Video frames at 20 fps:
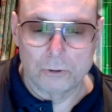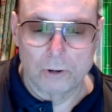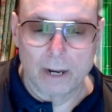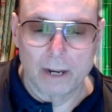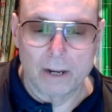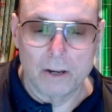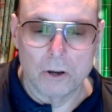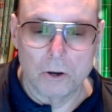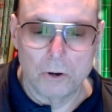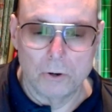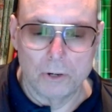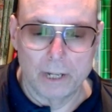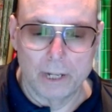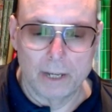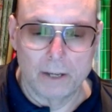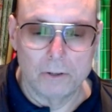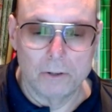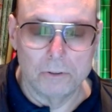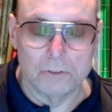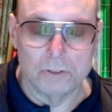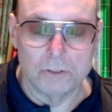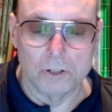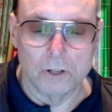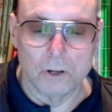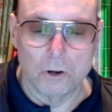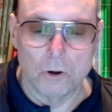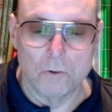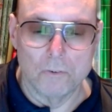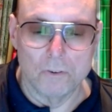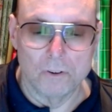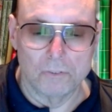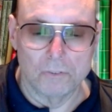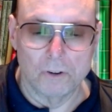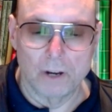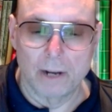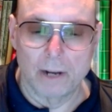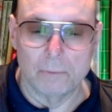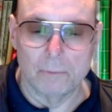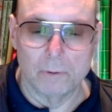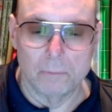Greg Cody, who took over for
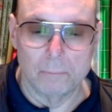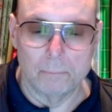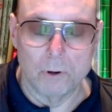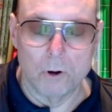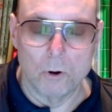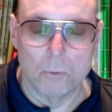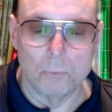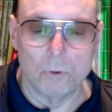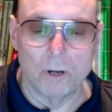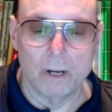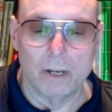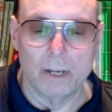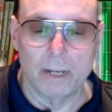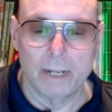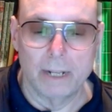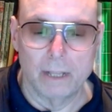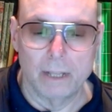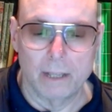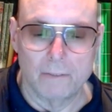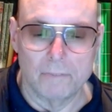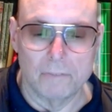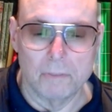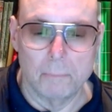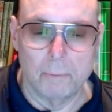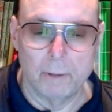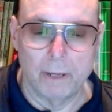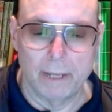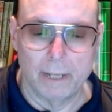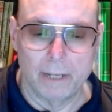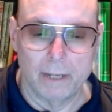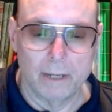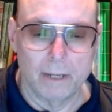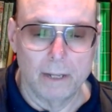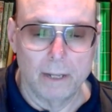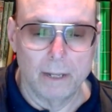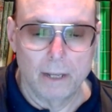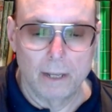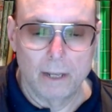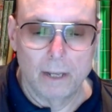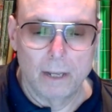Edwin Pope when he left the beat
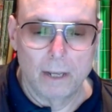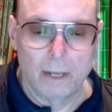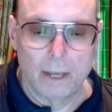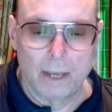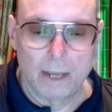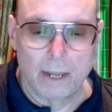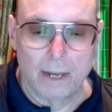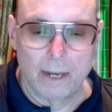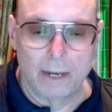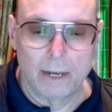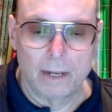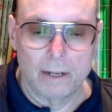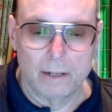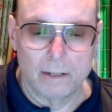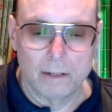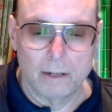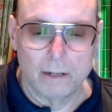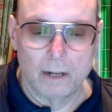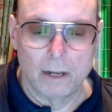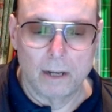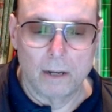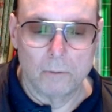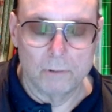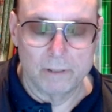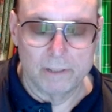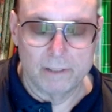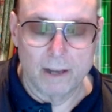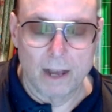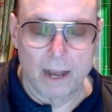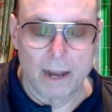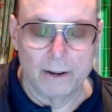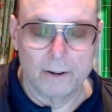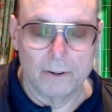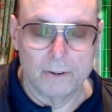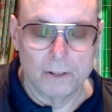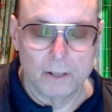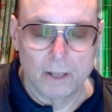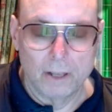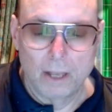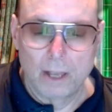and
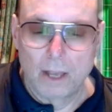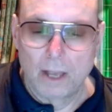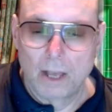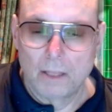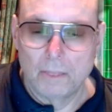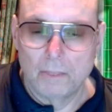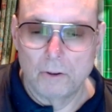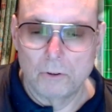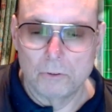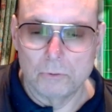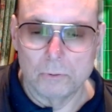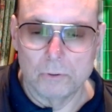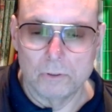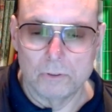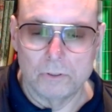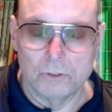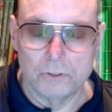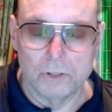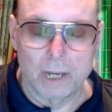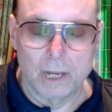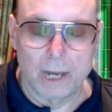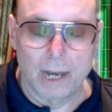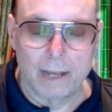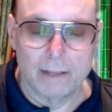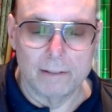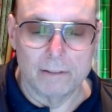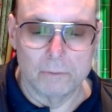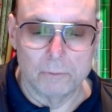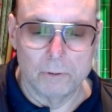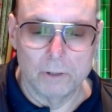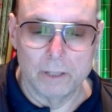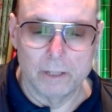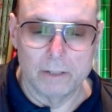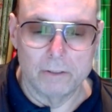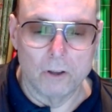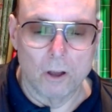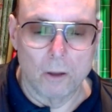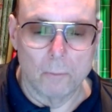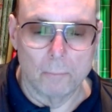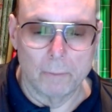retired. Those were two guys that really
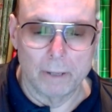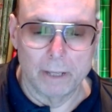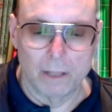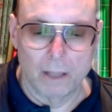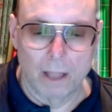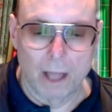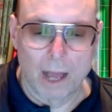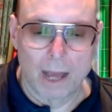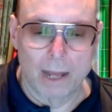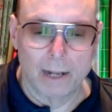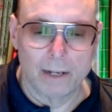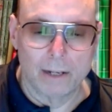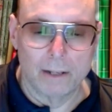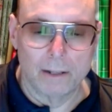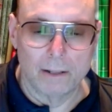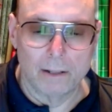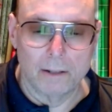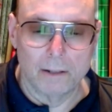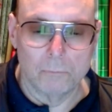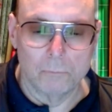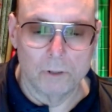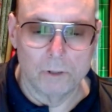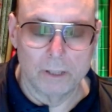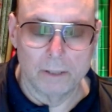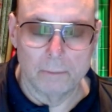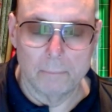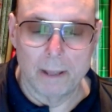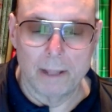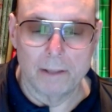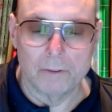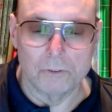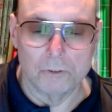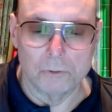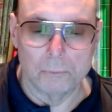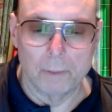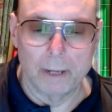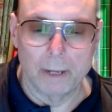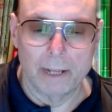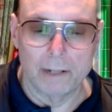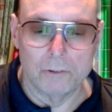taught me a lot and really mentored
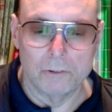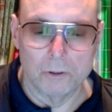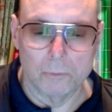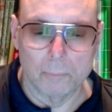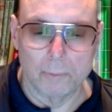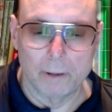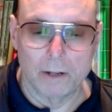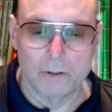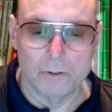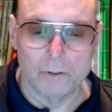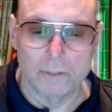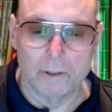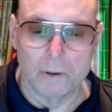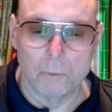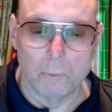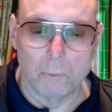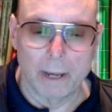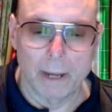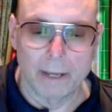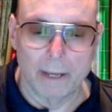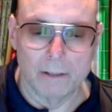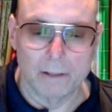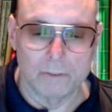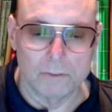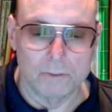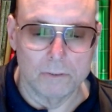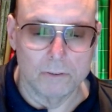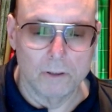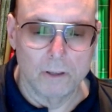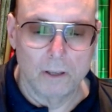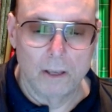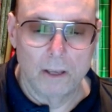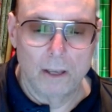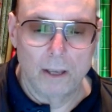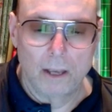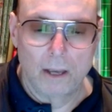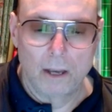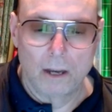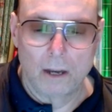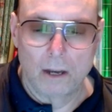me, took me under their wings.
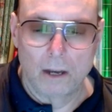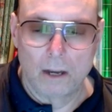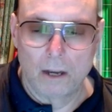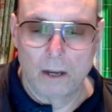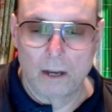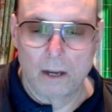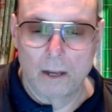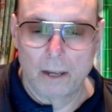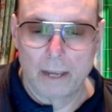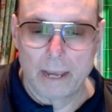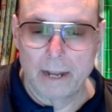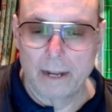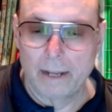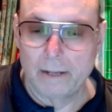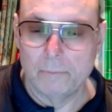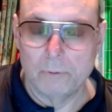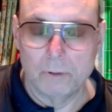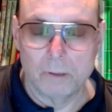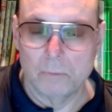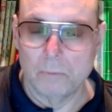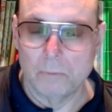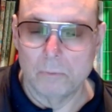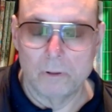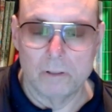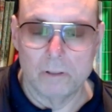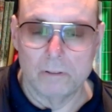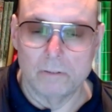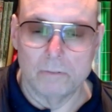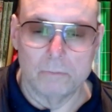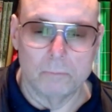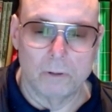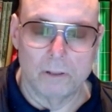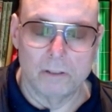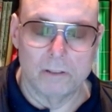Edwin was